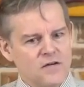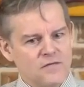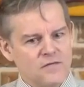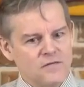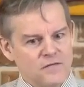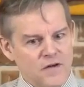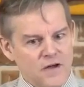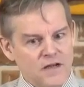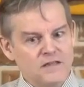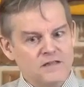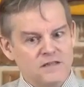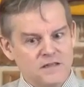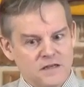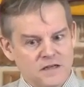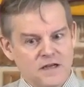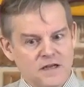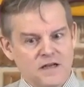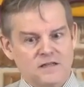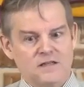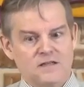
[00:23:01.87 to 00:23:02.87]
fights
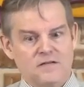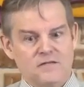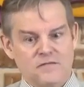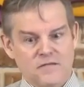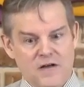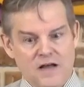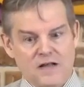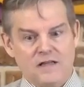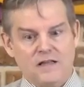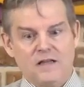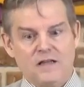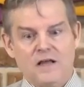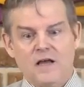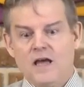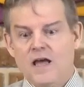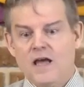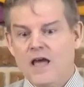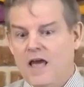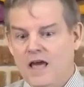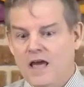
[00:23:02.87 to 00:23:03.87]
against the fact that
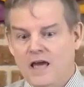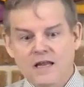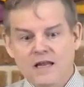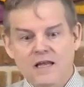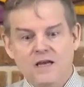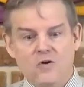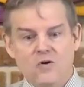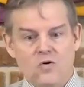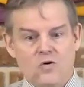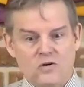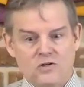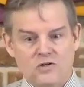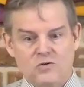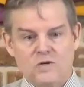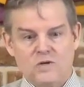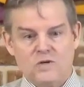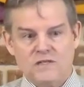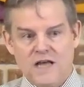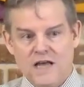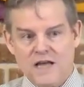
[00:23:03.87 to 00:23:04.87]
any course
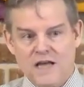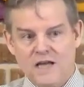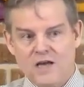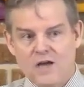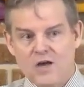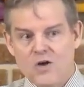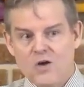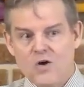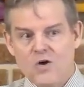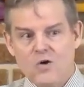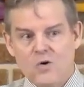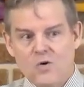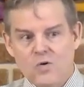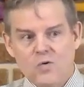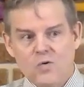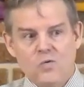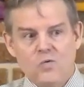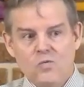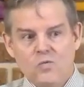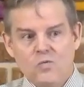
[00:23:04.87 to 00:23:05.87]
we take
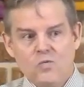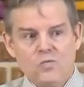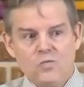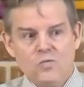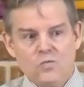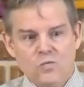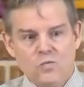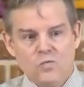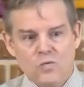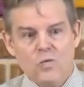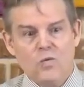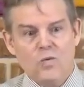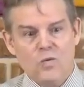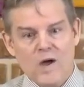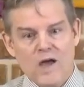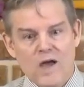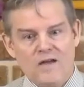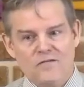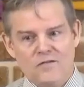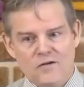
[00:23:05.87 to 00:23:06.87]
will
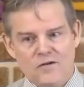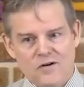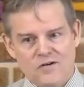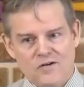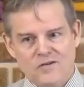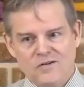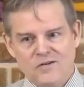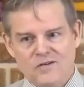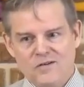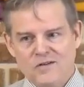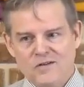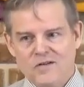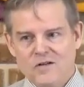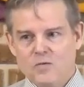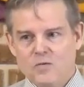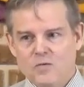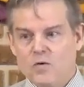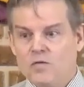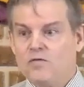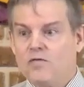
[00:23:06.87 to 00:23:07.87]
waver,
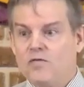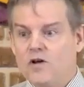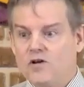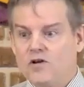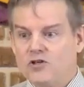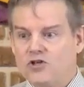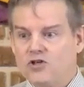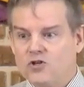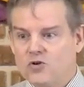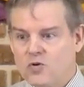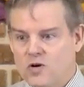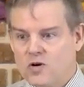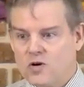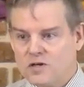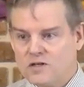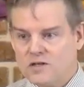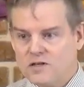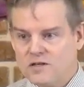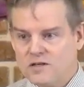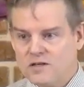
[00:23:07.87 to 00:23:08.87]
will fall
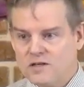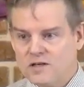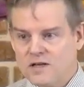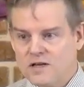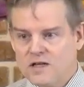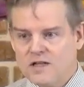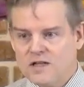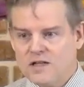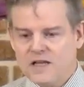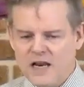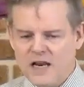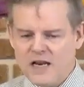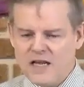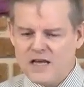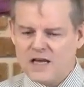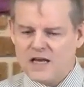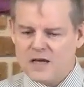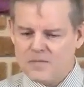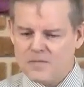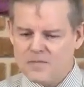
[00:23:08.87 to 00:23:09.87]
short. That any
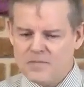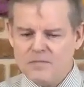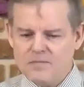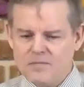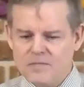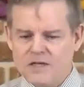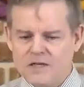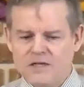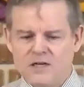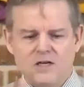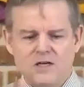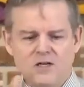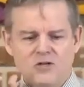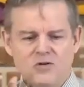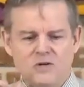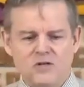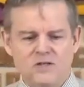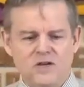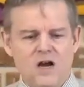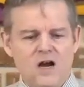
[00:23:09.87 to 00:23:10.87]
commitment
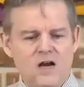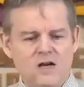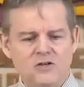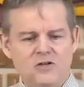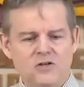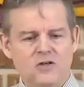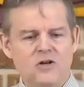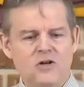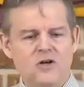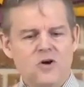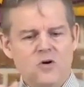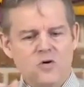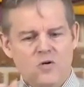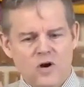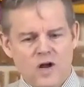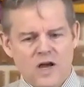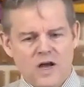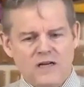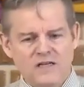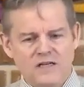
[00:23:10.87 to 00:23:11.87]
to a doctrine
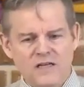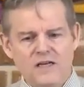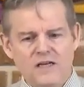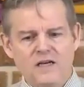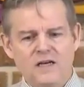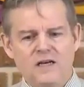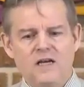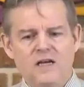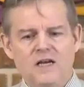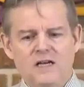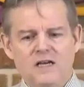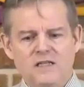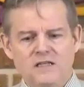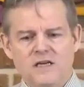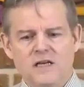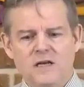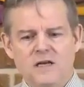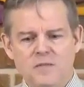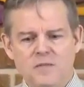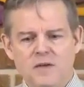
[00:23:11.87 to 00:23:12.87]
or idea is a
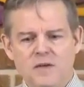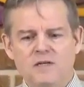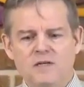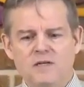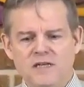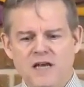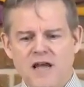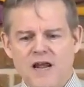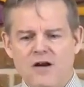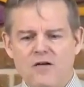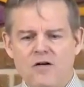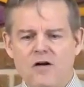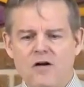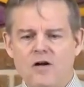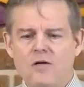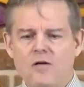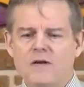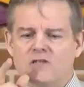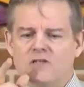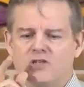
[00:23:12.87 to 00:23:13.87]
commitment to
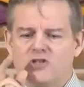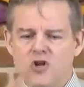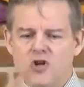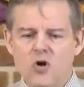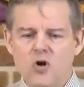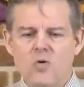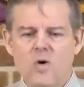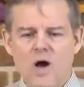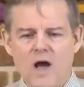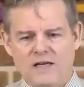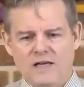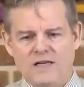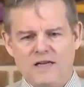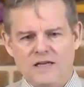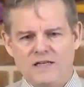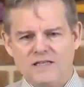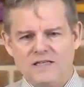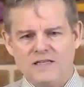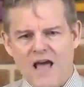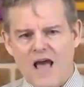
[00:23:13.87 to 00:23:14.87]
error because no
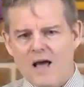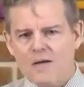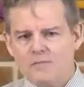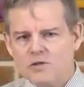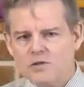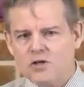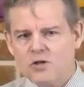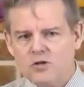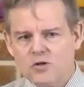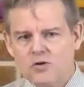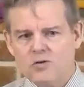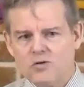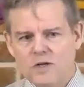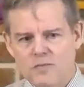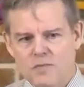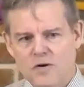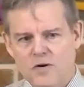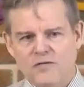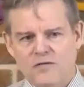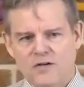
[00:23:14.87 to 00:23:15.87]
idea is absolutely
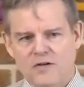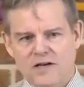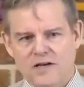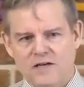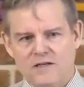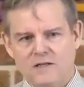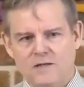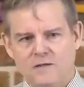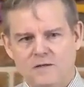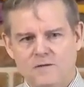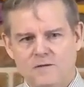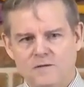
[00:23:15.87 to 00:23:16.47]
perfect.